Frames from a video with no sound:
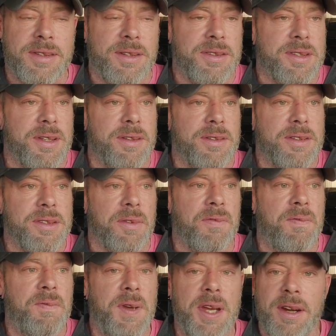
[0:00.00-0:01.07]
There's a
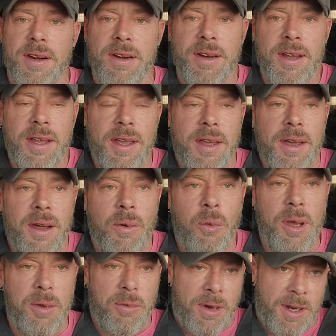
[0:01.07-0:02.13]
fear.
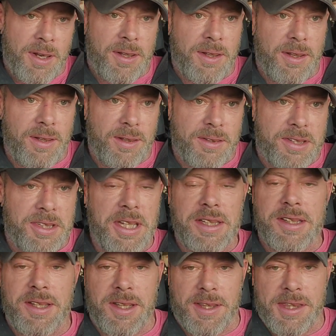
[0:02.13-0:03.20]
We want to
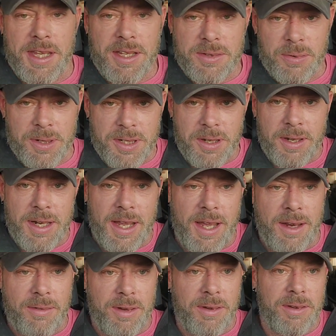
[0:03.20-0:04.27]
stick to the things we're good
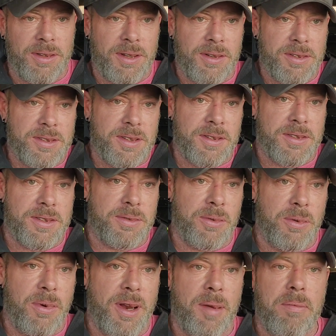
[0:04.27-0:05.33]
at. We
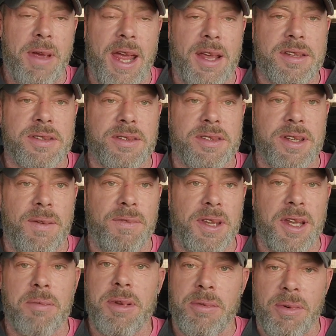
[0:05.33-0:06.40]
want to master
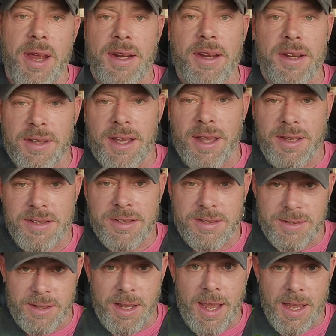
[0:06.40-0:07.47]
something and be
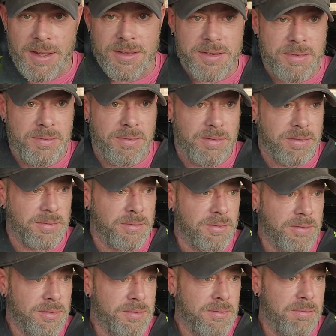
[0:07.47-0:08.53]
recognized as
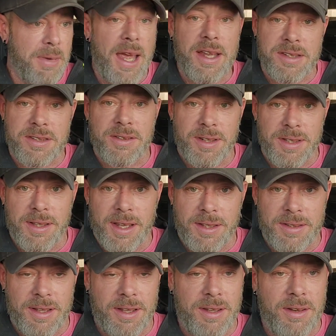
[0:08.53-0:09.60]
mastering
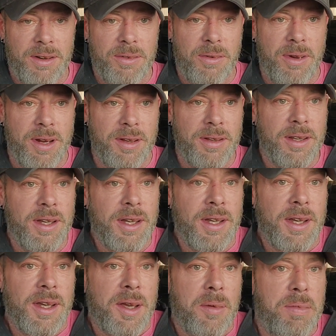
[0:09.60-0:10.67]
that thing. You know, we want to
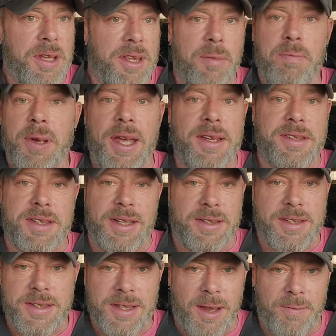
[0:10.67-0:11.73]
be the best
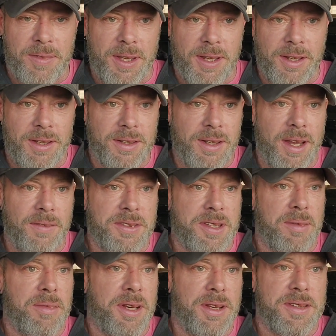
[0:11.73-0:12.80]
at something and have
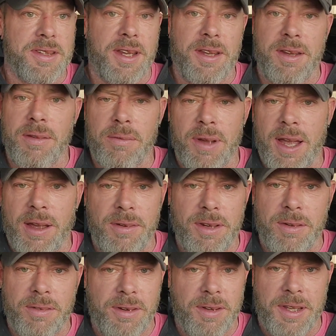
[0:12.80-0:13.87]
somebody say, "Wow,
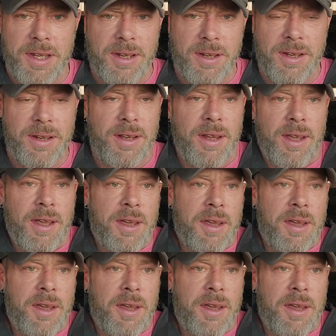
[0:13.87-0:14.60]
you're really good."